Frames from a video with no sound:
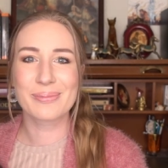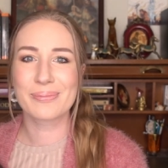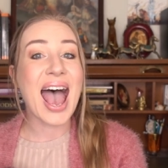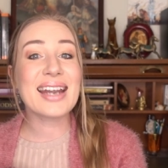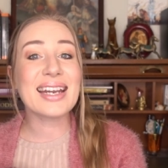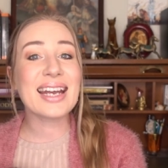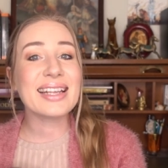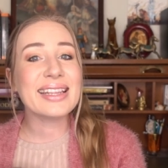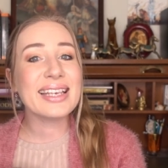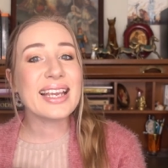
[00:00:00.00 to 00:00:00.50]

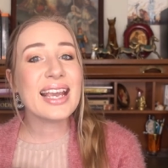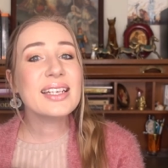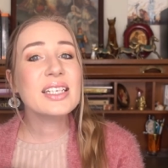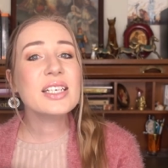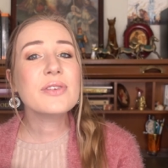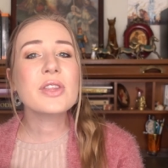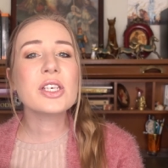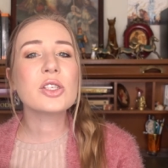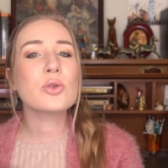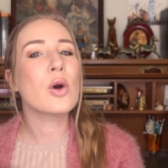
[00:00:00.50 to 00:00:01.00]
And at the end
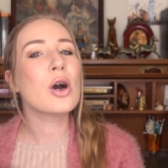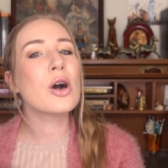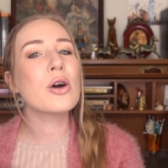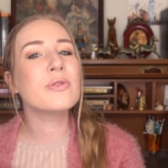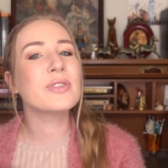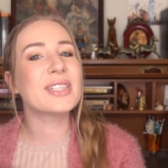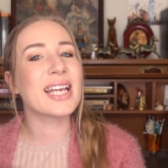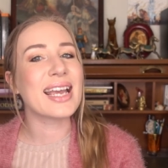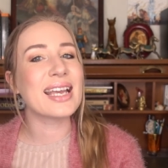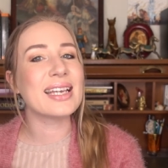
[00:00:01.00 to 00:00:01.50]
of the
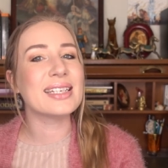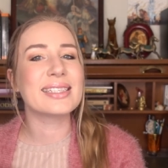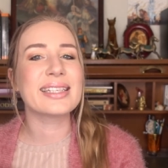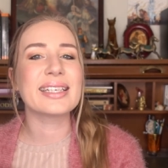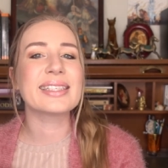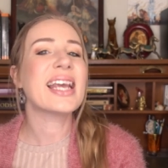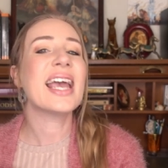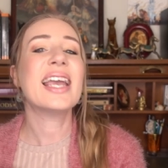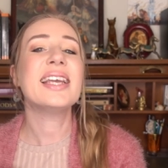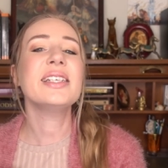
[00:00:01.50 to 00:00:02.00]
12 days, the
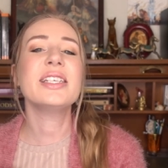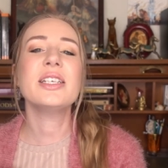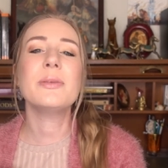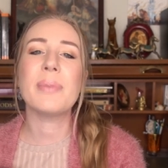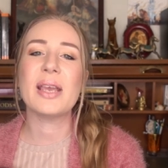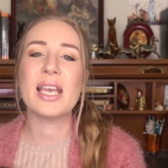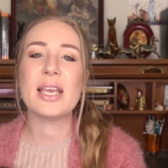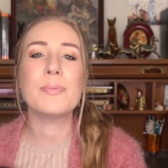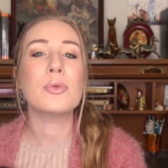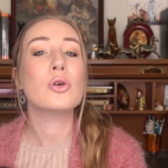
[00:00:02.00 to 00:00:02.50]
tainted
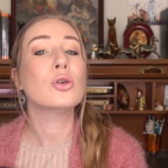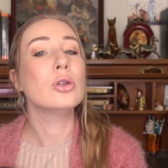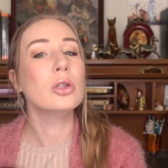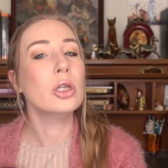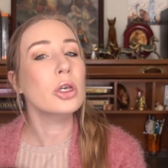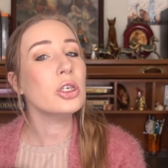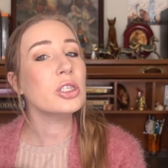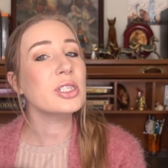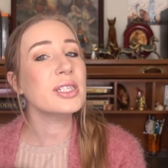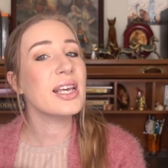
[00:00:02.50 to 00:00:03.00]
people
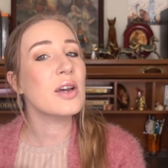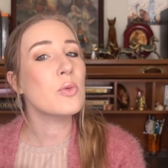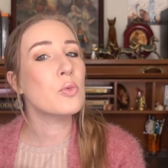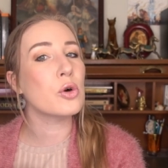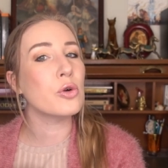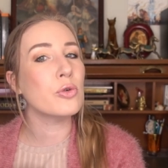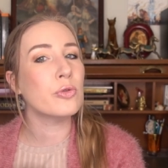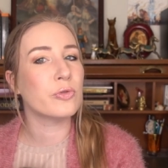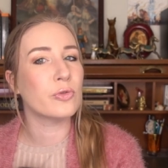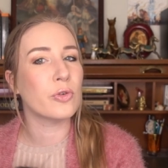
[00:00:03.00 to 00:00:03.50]
lose their wolf